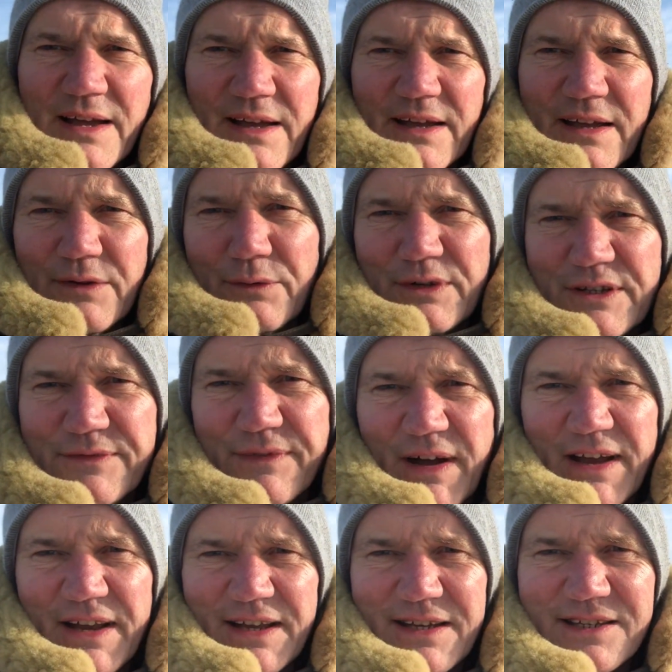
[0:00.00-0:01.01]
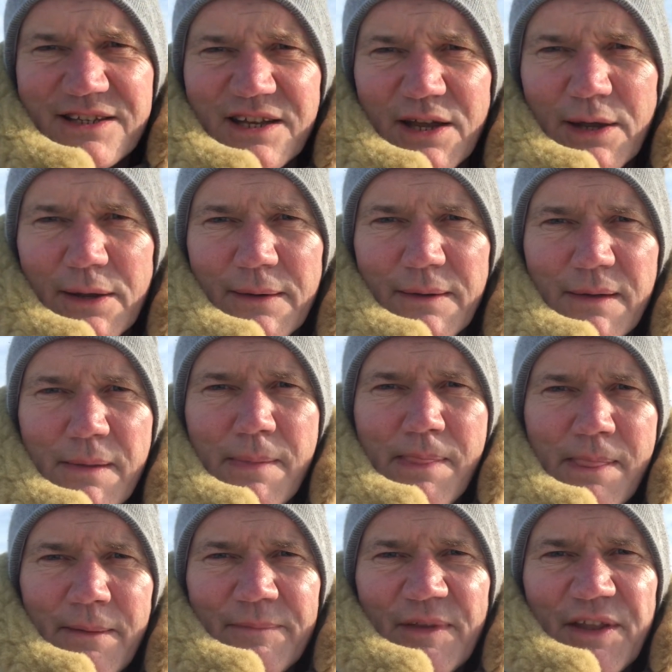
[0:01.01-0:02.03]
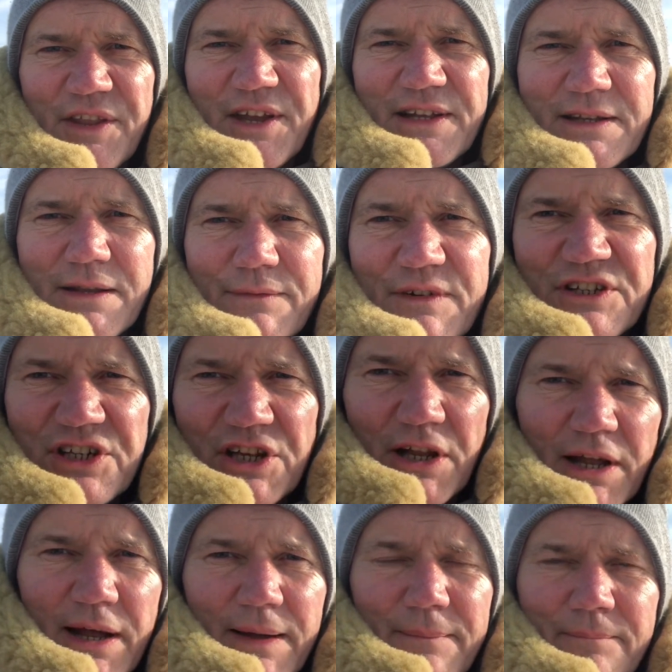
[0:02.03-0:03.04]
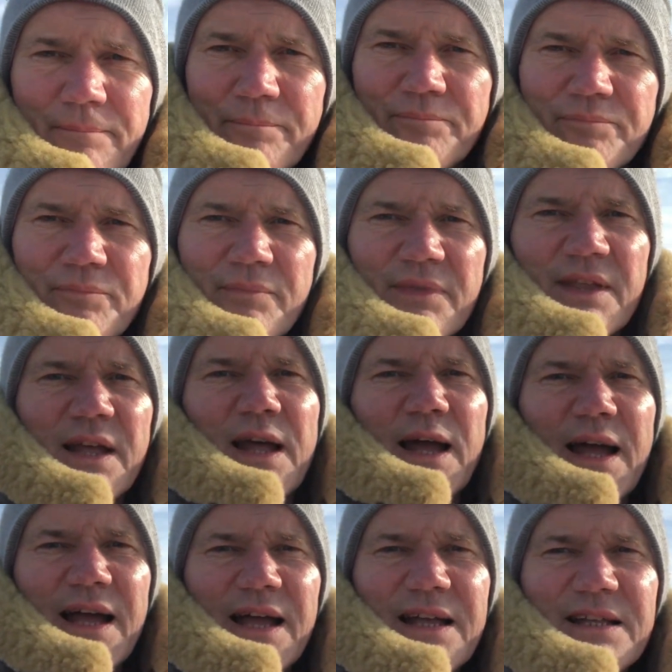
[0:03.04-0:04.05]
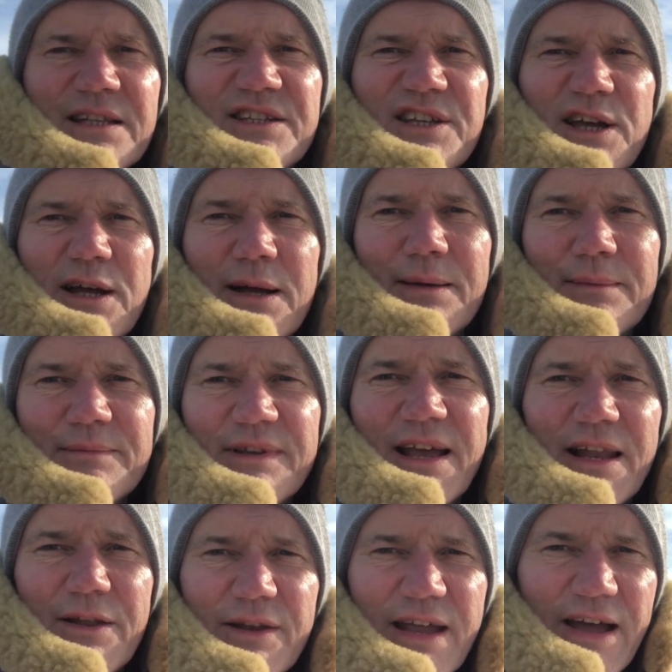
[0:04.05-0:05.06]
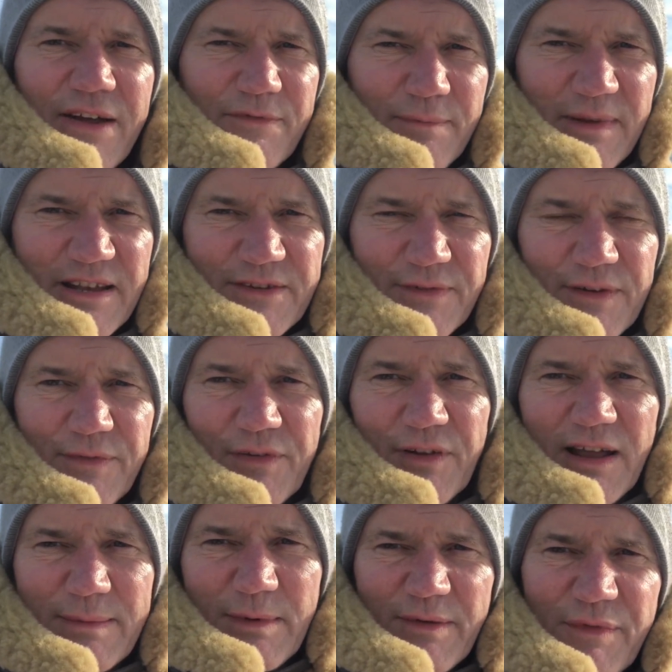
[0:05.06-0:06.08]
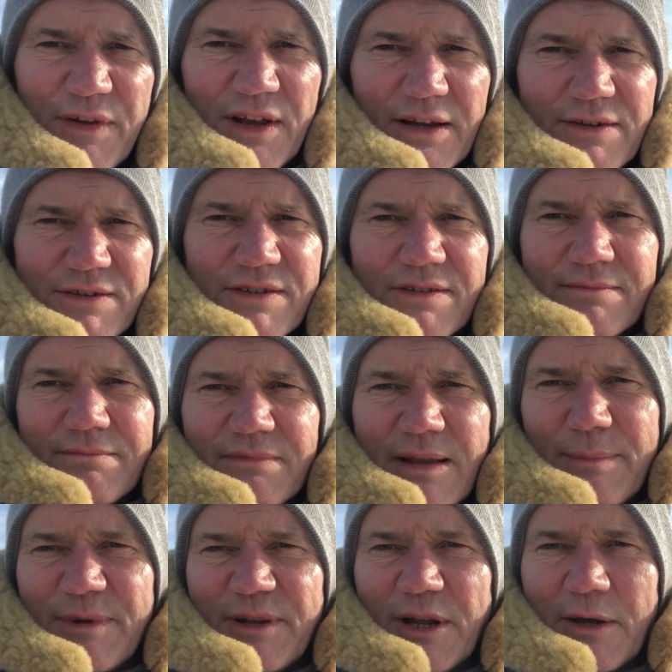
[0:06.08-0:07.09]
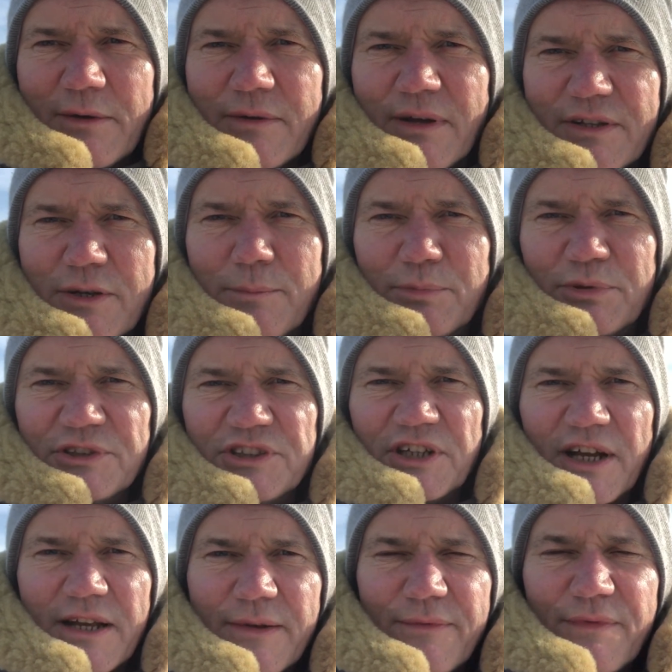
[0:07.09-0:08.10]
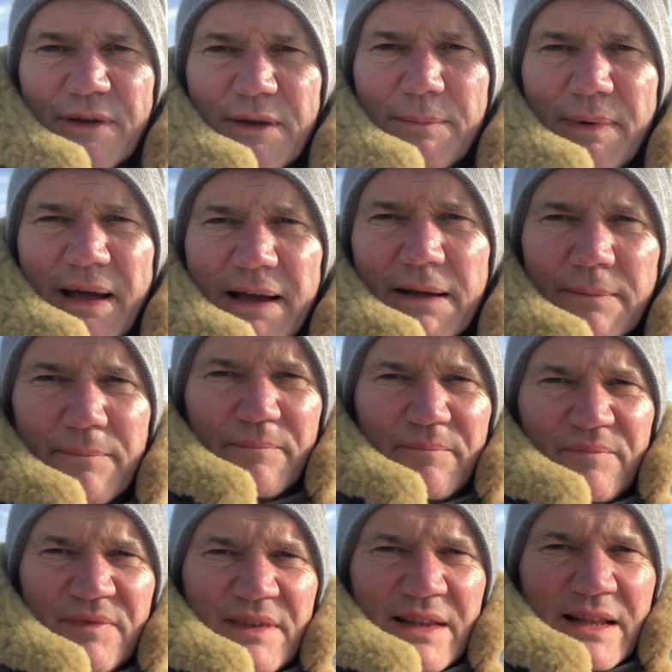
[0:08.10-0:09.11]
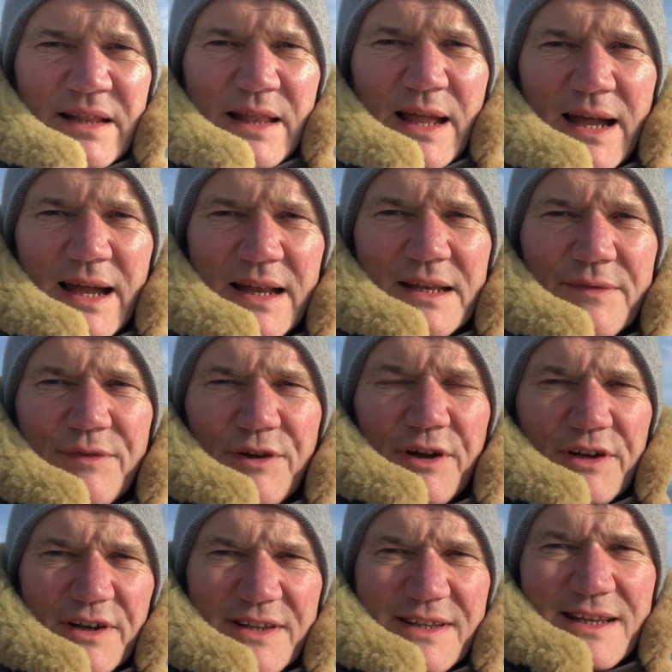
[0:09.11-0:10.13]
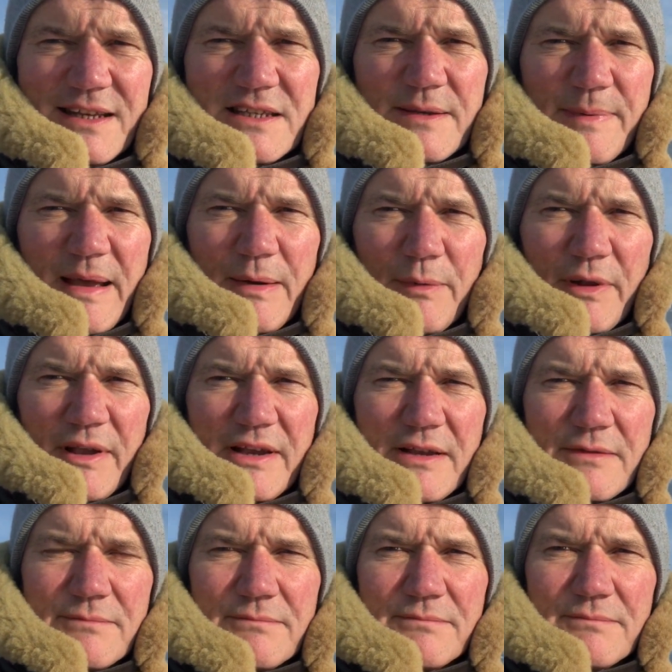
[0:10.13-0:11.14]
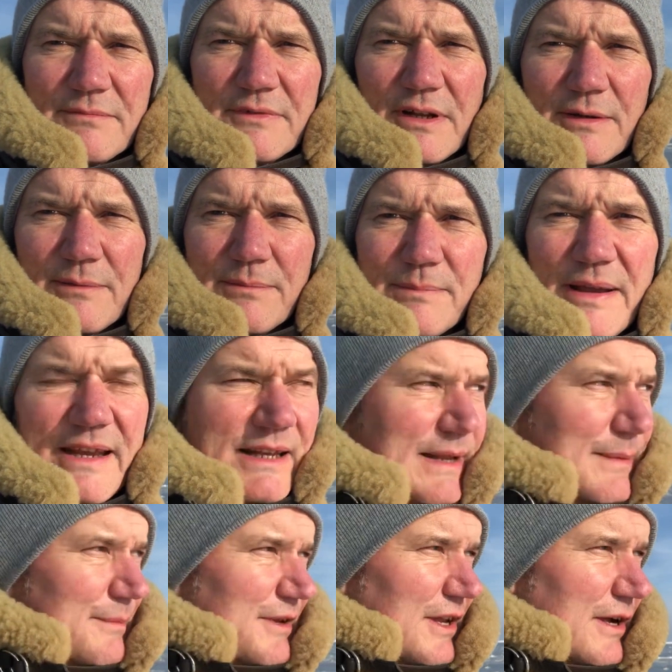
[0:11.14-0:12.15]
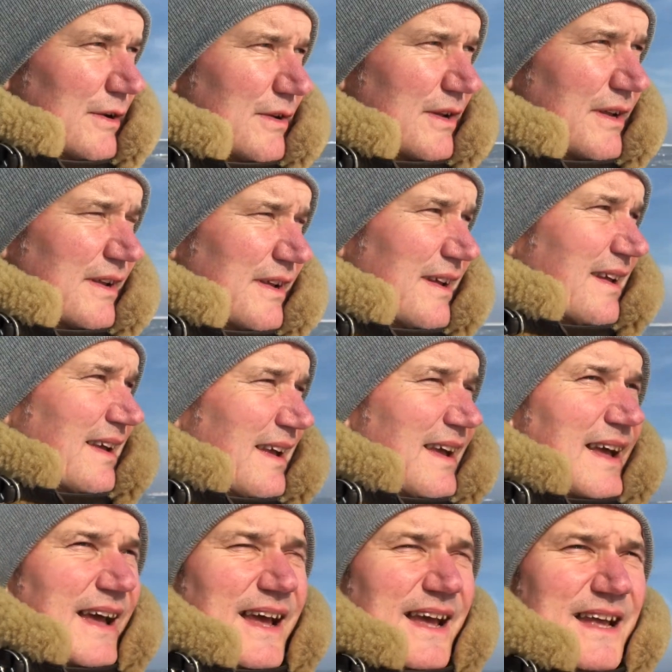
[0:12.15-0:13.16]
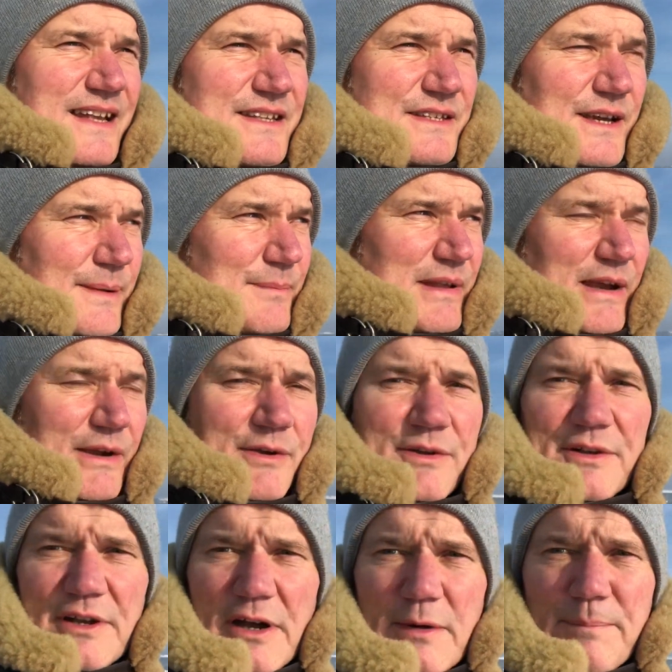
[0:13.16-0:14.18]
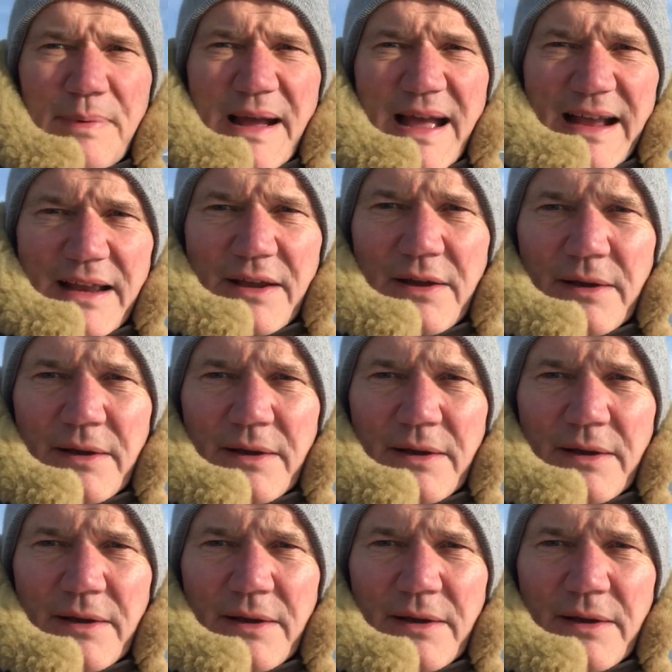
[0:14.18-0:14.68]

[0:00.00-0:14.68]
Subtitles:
in all its finest, at the end of the Wisła. And yeah, look out for my next video. If you like my videos, let me know. I do appreciate any feedback. And if you've got any ideas about what I could, you know, make, let me know. And I'm now going to go back